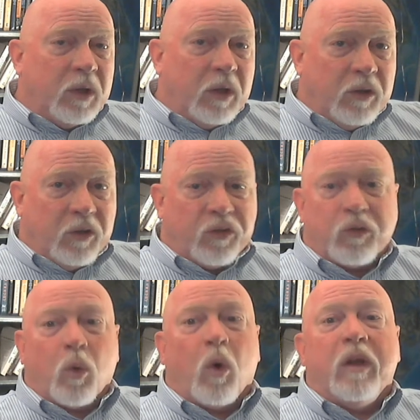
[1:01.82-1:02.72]

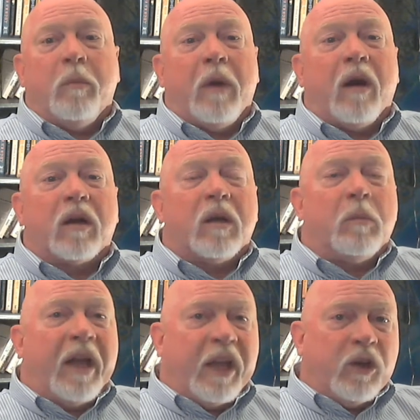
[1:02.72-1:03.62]
destroy America
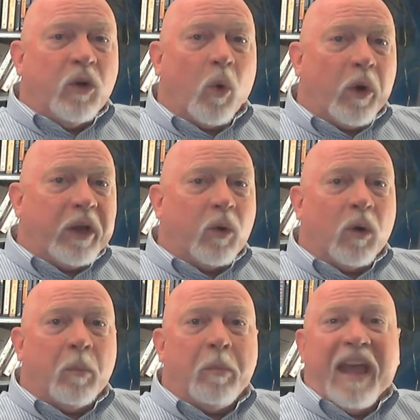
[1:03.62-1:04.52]
by ignoring or
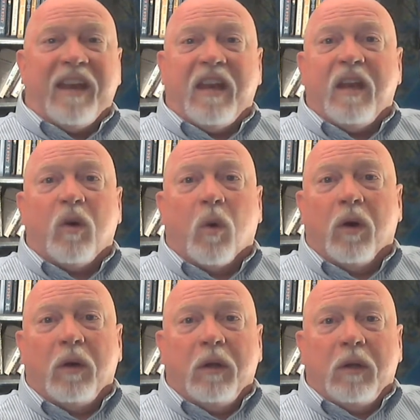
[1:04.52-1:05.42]
abandoning or
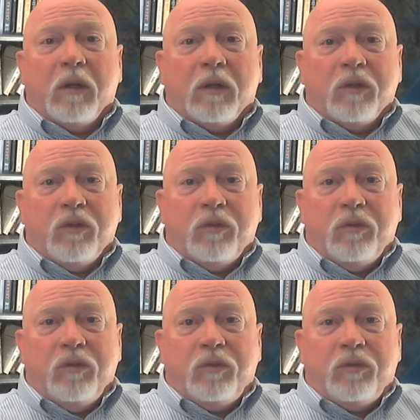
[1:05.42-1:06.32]

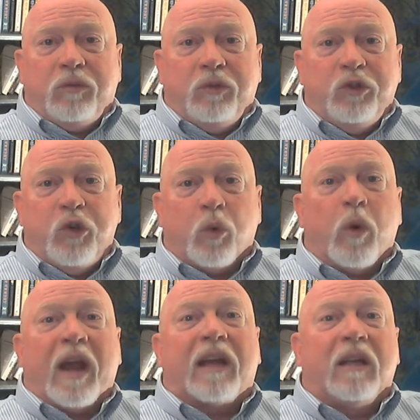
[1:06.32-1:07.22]

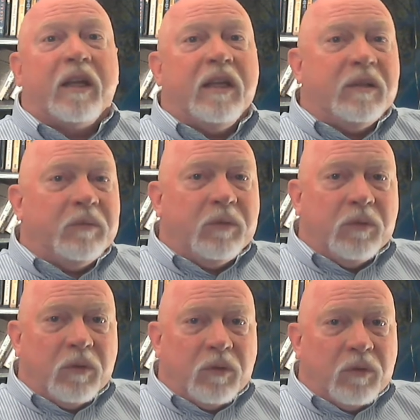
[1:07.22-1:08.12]
directly
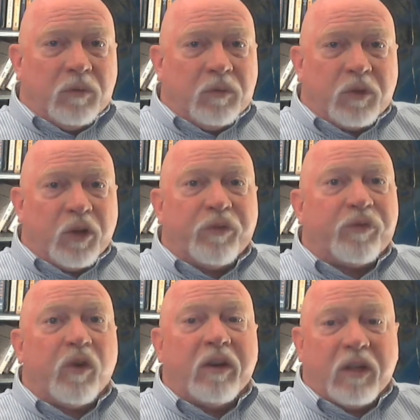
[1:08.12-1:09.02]

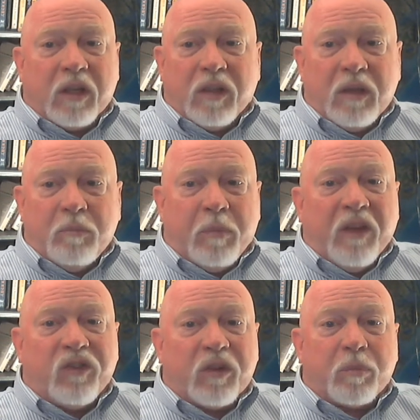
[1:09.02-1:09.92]
confronting the
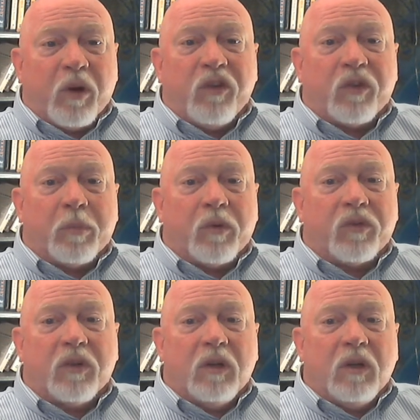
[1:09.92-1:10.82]
basic principles.